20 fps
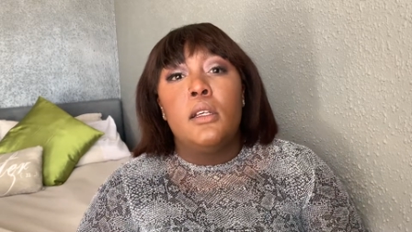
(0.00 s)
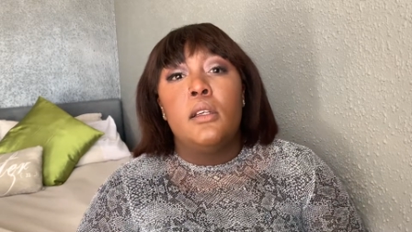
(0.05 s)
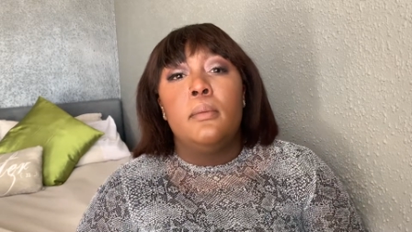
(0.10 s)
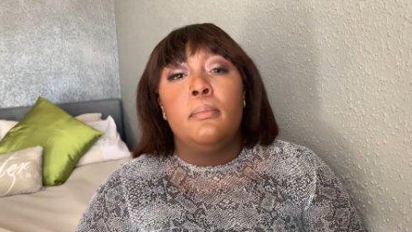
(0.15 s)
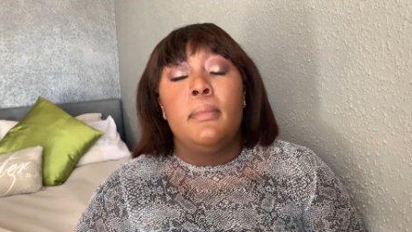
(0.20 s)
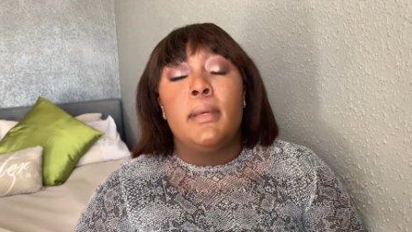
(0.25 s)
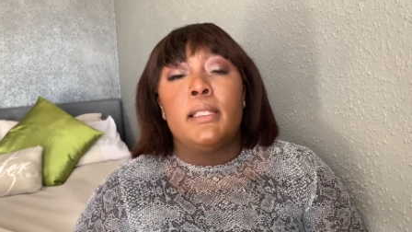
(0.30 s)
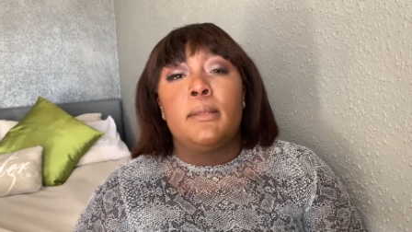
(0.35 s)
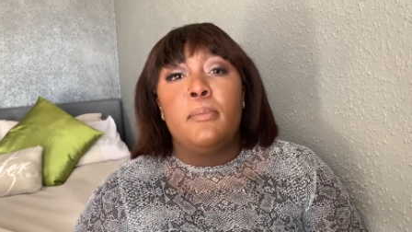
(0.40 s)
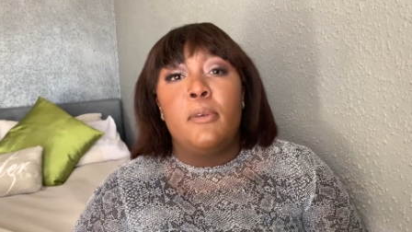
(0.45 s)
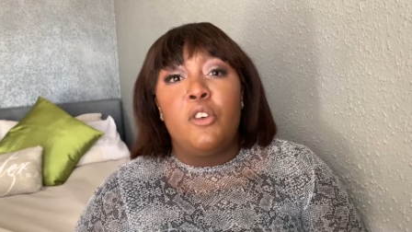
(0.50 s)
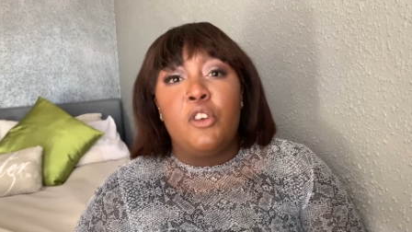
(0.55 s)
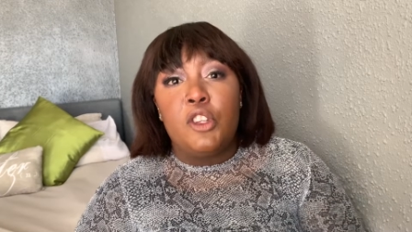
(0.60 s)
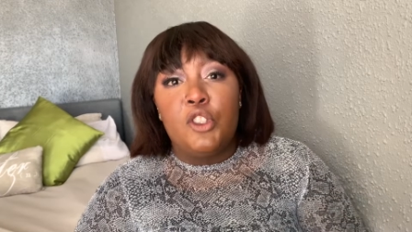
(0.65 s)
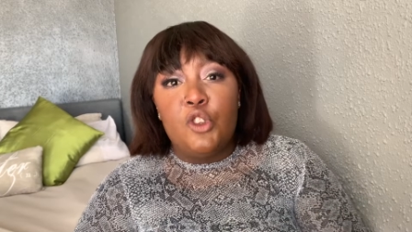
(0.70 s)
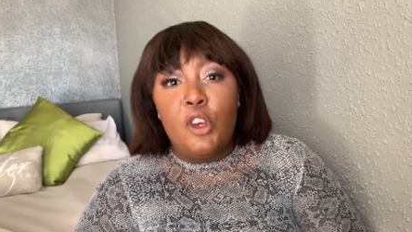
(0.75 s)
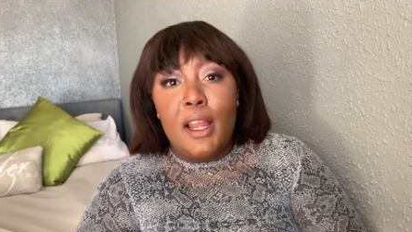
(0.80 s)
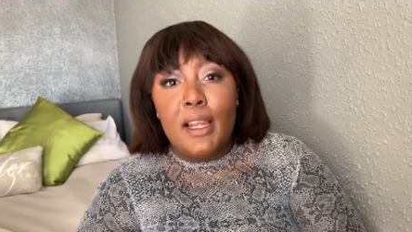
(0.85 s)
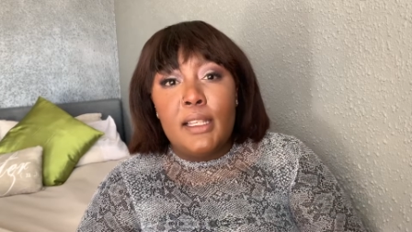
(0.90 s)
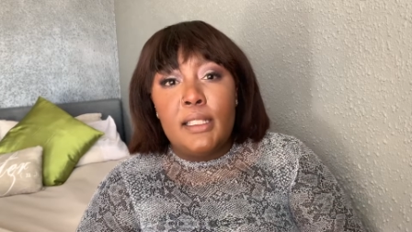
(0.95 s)
my
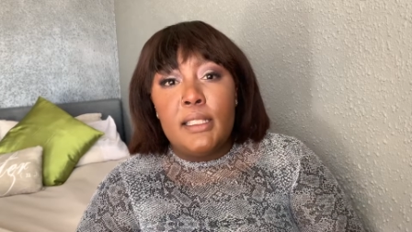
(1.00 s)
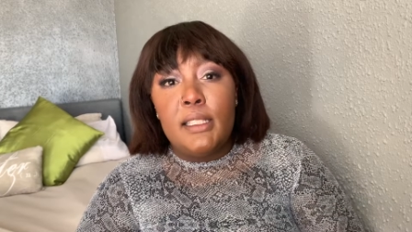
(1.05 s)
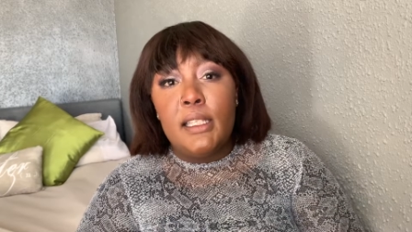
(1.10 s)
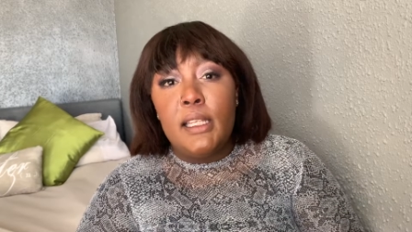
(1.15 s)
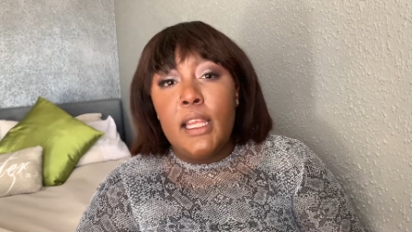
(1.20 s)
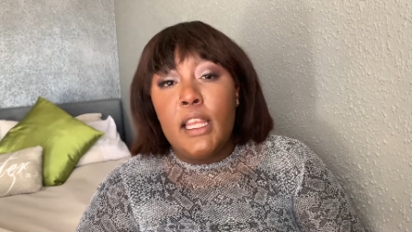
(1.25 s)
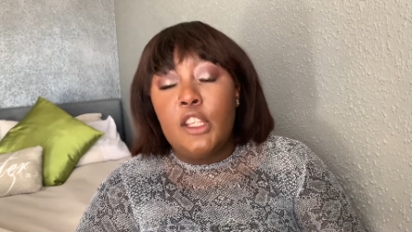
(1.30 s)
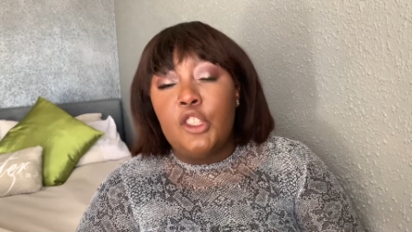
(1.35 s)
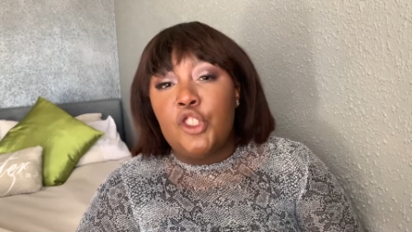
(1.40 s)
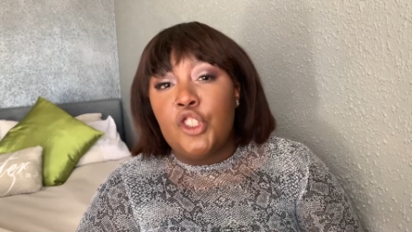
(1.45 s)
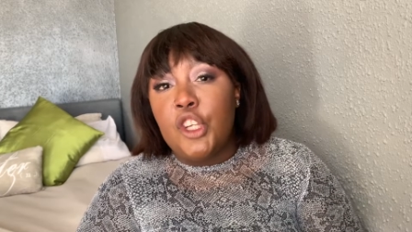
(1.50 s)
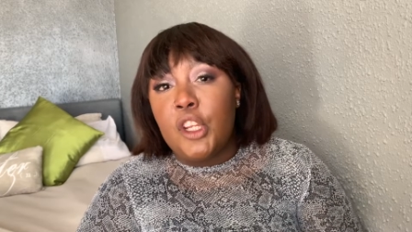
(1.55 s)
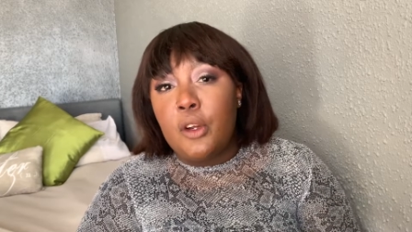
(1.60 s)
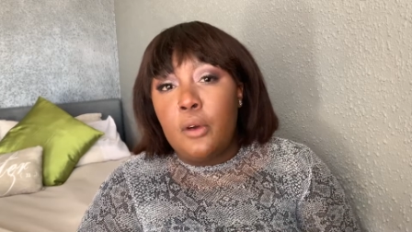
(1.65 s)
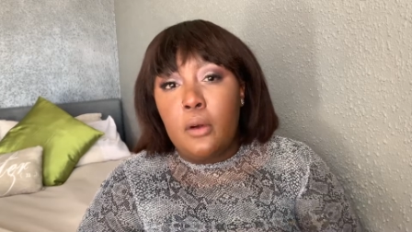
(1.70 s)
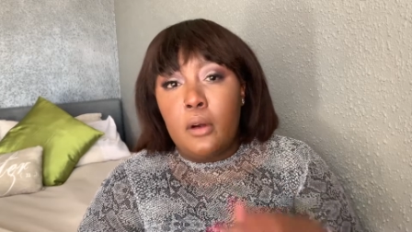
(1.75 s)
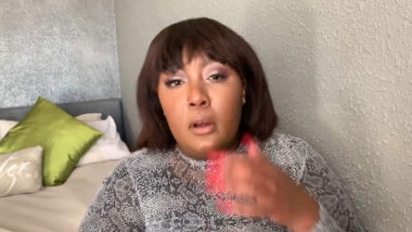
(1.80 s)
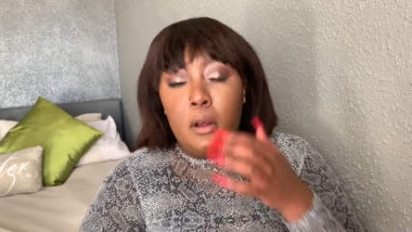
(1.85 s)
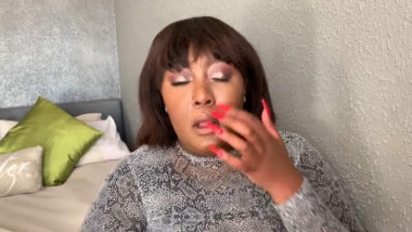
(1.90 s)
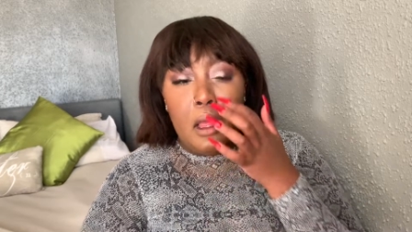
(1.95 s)
spirituality in
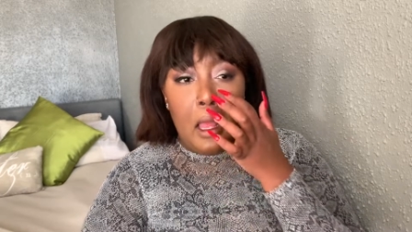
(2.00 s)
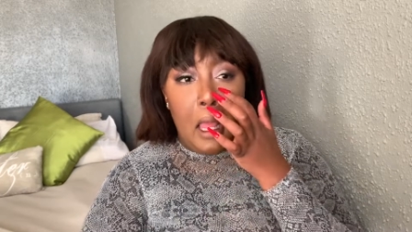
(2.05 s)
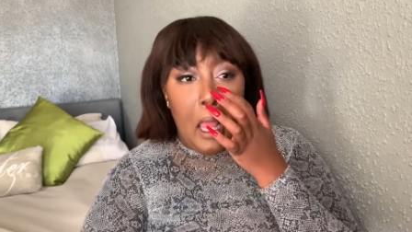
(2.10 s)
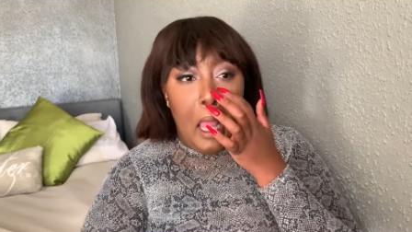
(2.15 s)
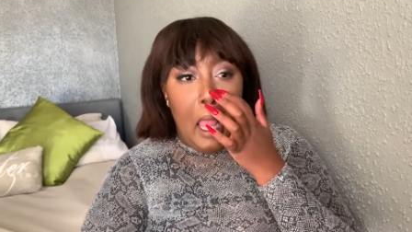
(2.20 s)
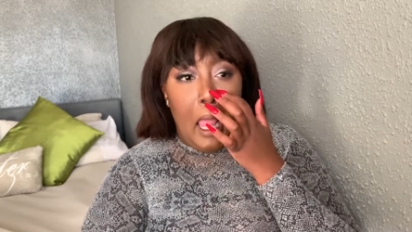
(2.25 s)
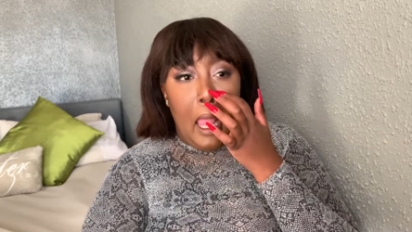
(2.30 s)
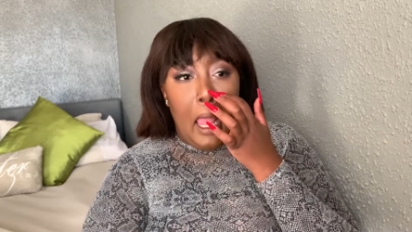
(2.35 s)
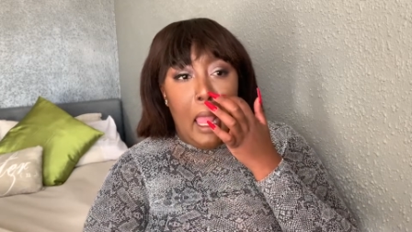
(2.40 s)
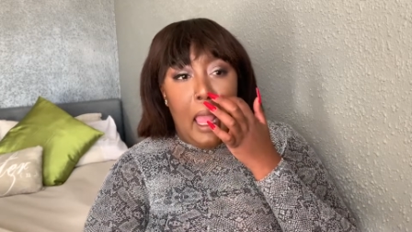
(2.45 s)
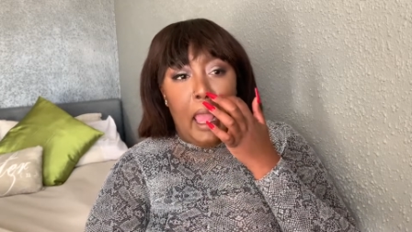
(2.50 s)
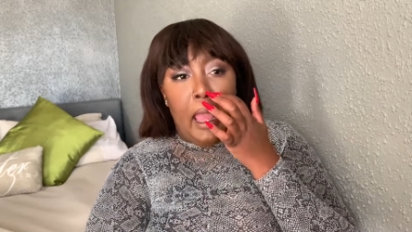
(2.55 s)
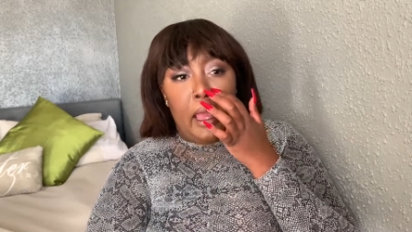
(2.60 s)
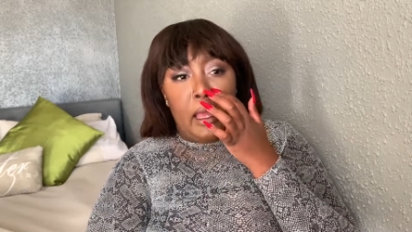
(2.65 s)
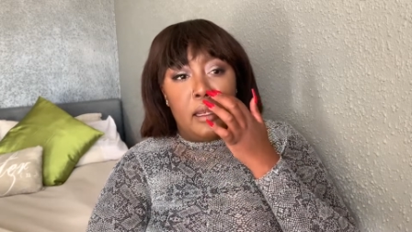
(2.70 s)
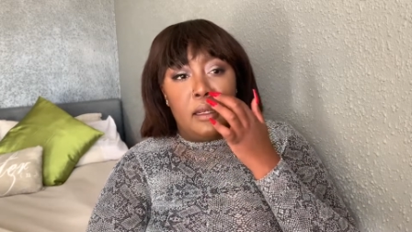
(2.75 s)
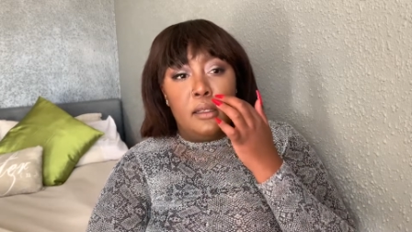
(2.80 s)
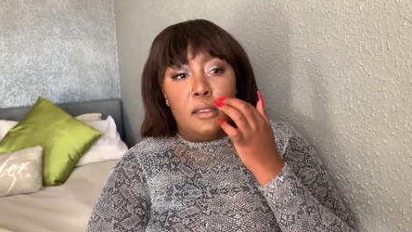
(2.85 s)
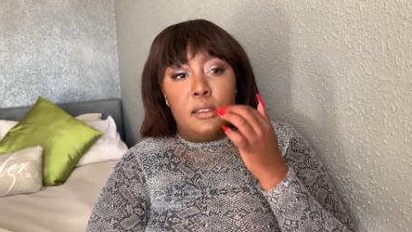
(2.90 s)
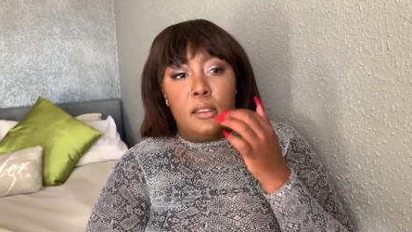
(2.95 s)
general
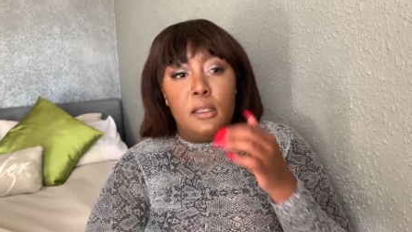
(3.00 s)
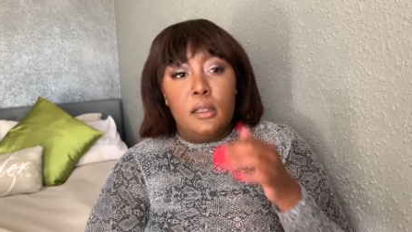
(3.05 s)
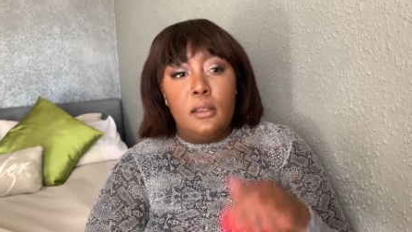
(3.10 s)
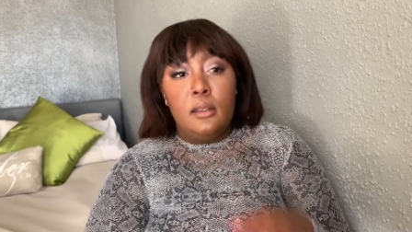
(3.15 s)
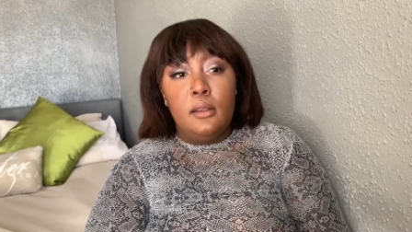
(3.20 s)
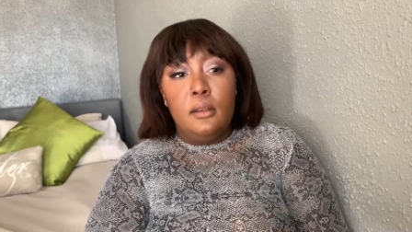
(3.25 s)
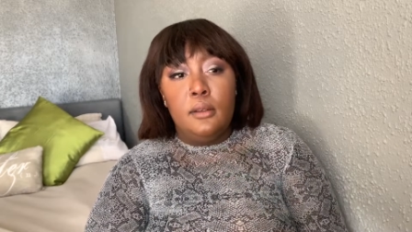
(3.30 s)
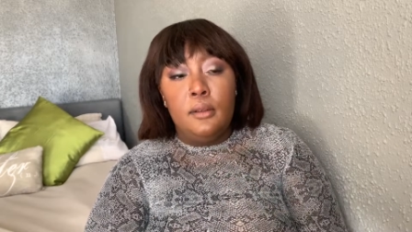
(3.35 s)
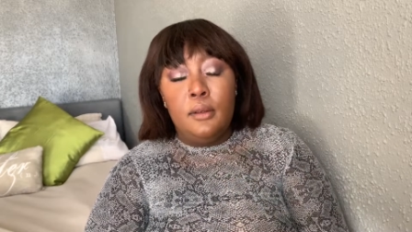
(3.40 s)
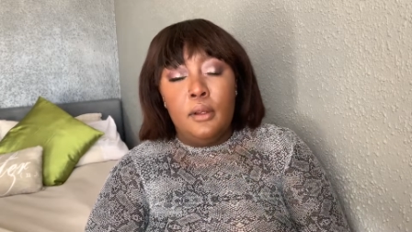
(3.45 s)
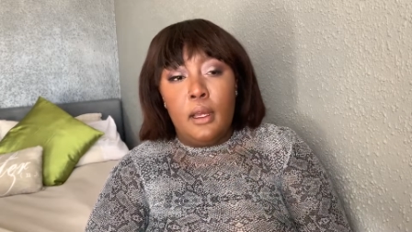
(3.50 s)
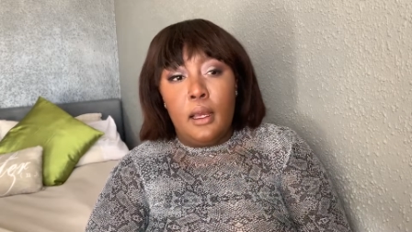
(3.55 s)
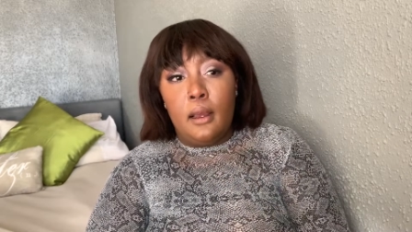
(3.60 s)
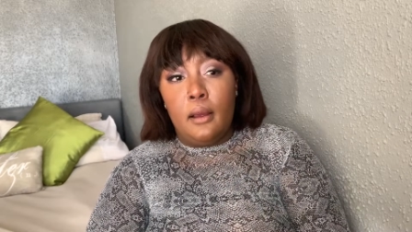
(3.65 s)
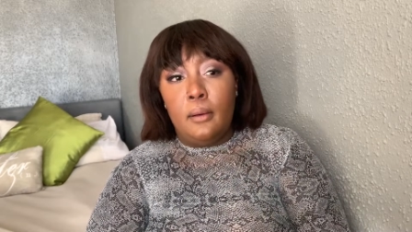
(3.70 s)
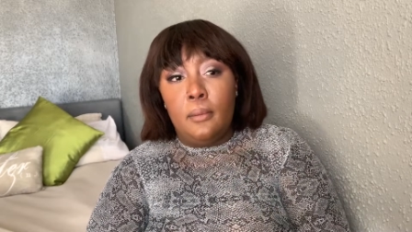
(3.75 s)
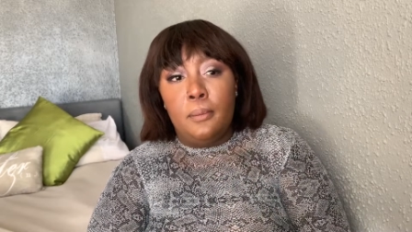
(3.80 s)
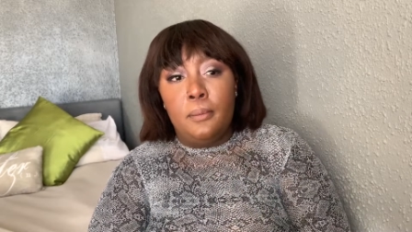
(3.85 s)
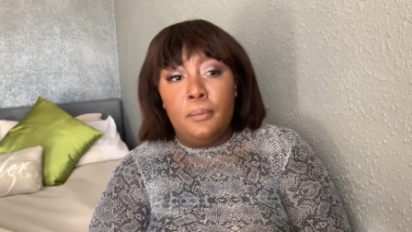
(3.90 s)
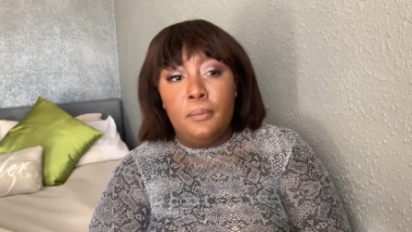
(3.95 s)
and
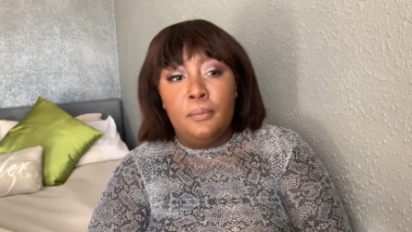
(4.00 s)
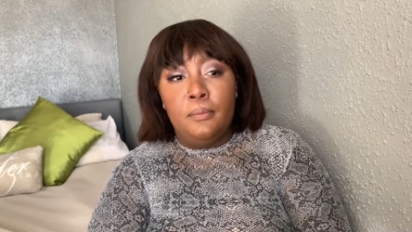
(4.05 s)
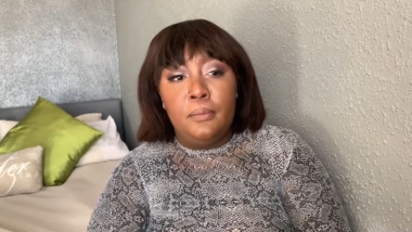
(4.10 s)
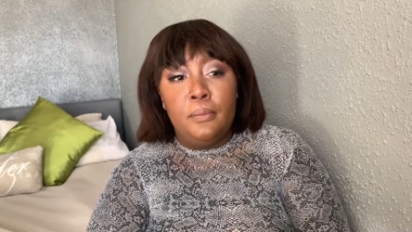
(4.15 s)
um